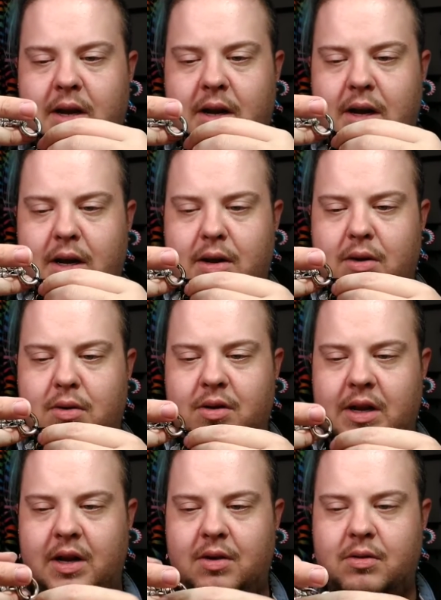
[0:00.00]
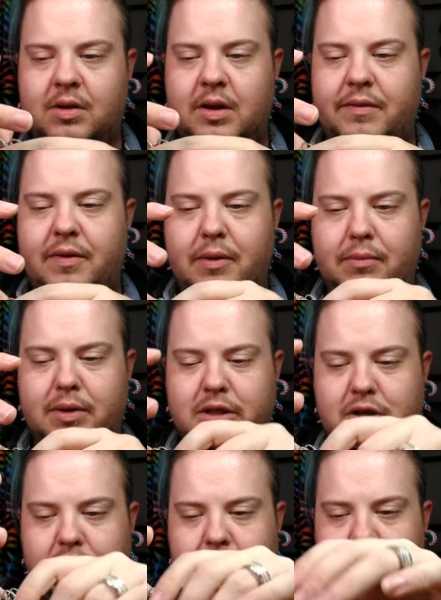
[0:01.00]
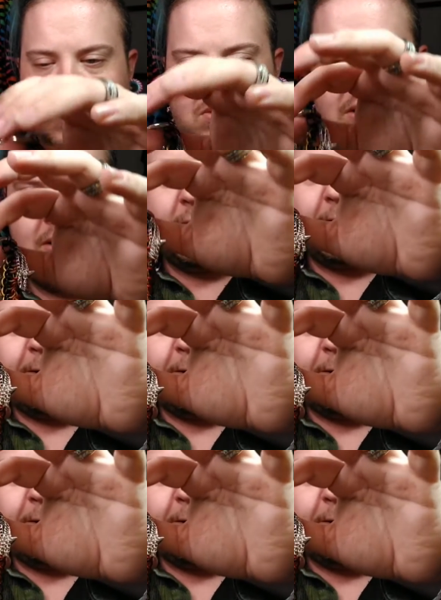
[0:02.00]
and I know that you'll love him too.